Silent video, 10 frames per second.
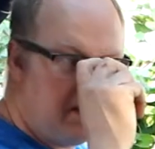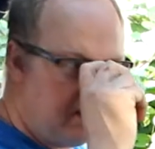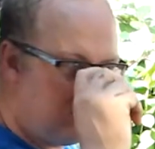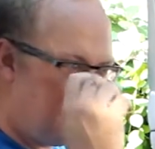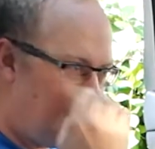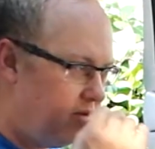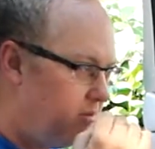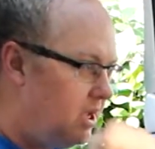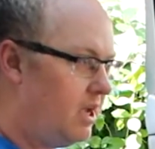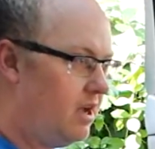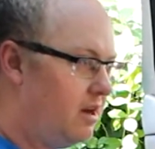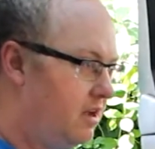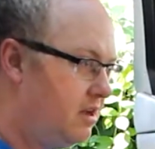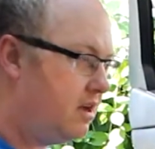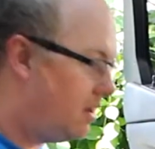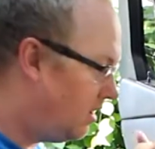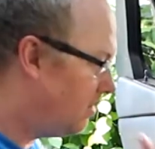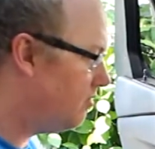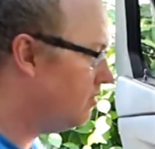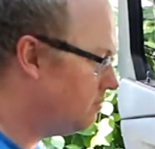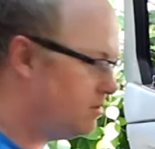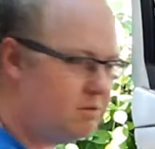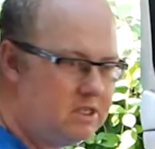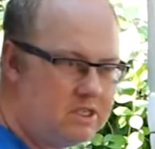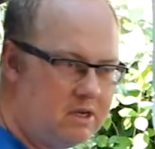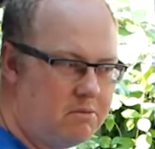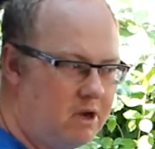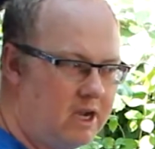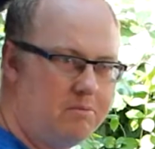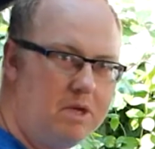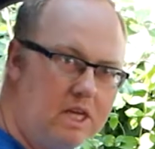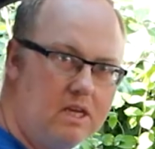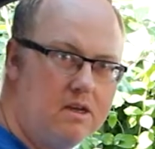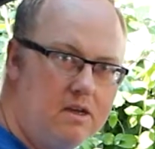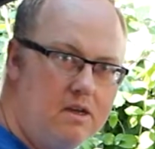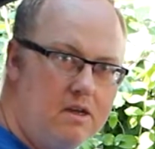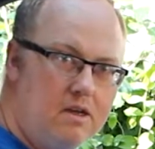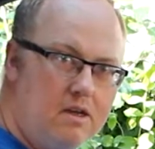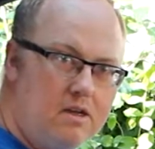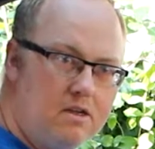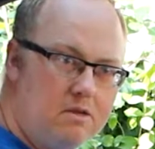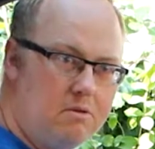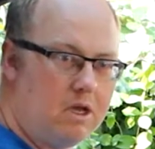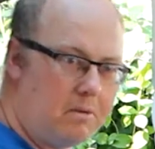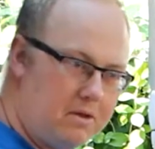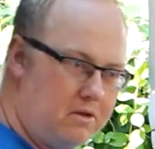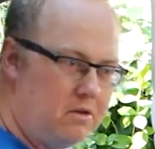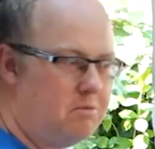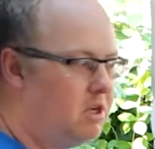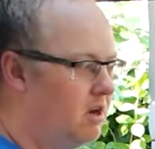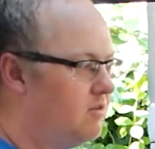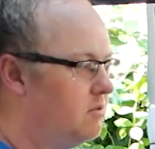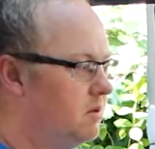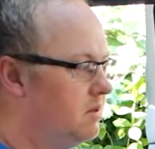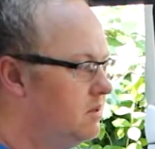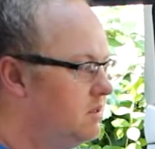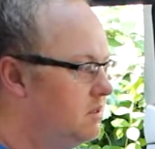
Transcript: is that we had enough room with me sitting behind me to be able to be comfortable.